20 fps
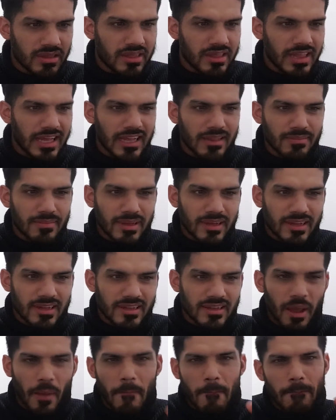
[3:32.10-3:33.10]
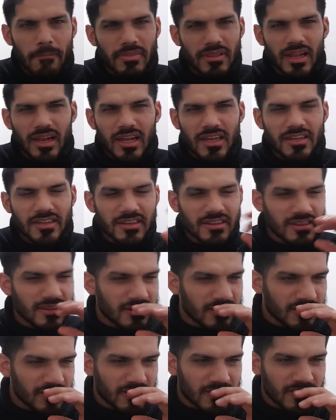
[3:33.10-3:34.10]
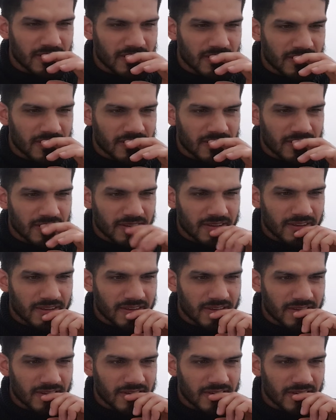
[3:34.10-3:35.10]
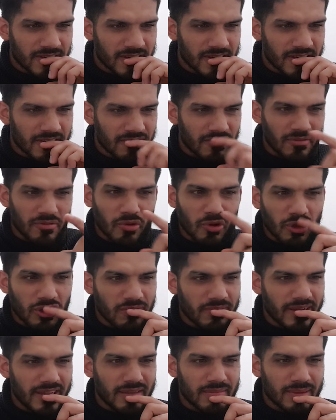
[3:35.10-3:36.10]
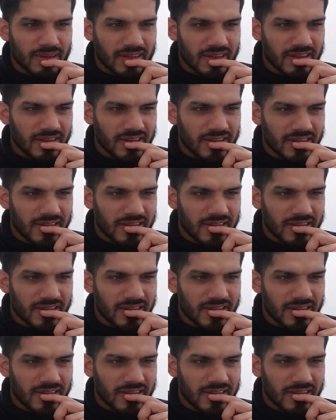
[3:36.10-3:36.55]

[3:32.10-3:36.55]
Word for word: Sandman, the legend. This is all my fault. I can't On the old Spider-Man.